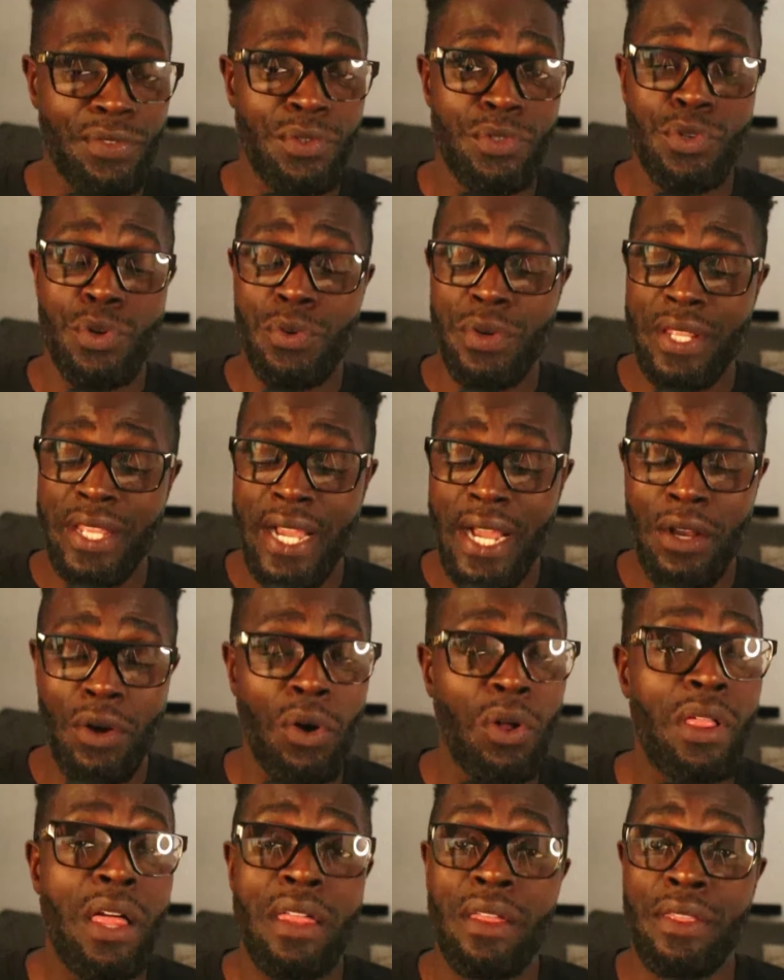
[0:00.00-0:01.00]
You already got all
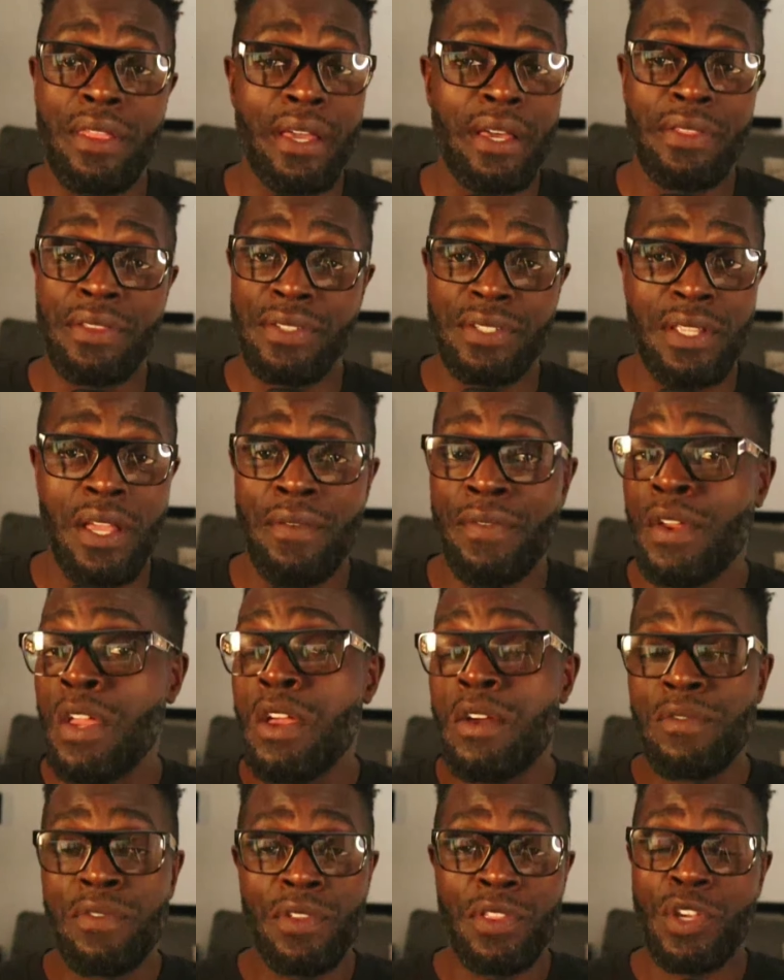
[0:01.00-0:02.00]
that other stuff
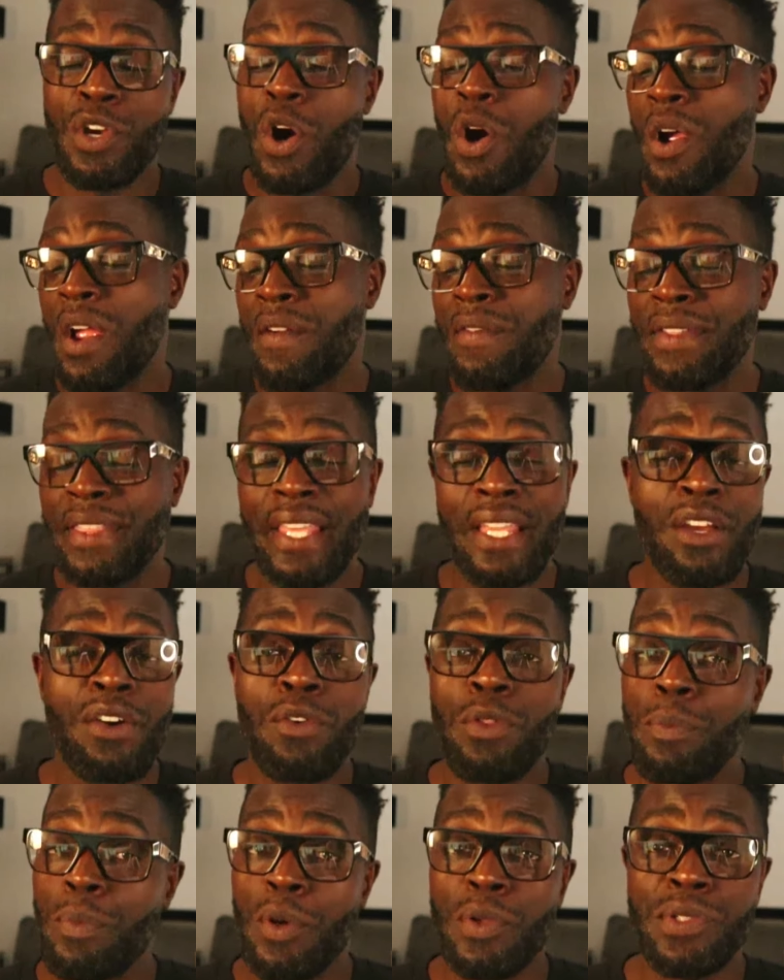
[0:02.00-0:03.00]
for the car. Everything, all the
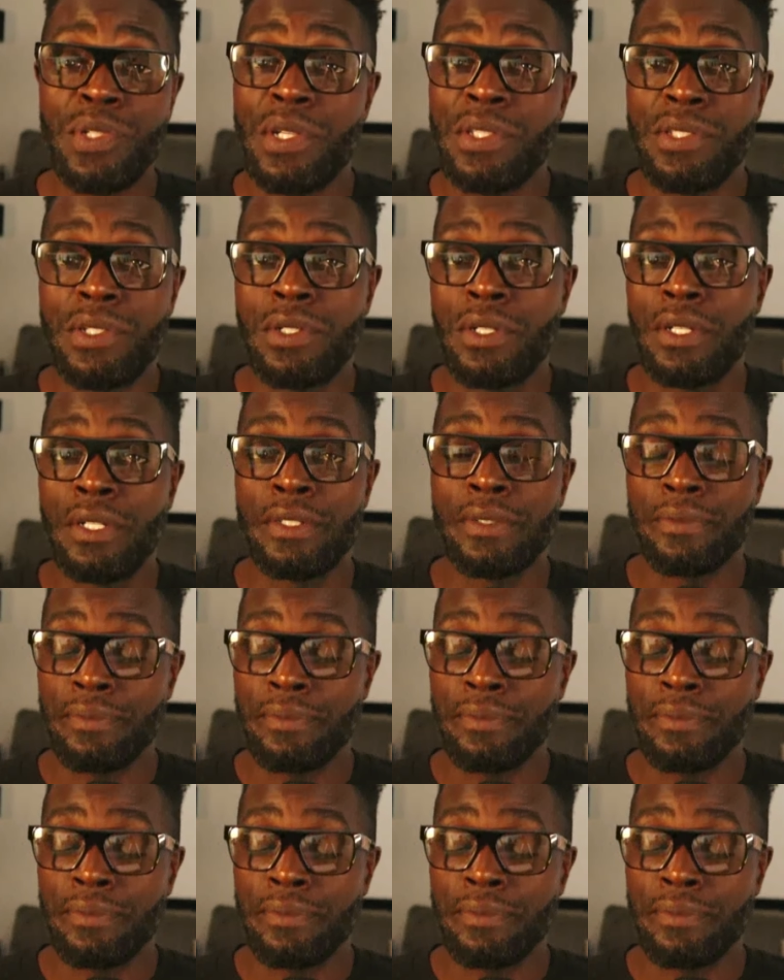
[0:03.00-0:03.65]
bolt-ons are on.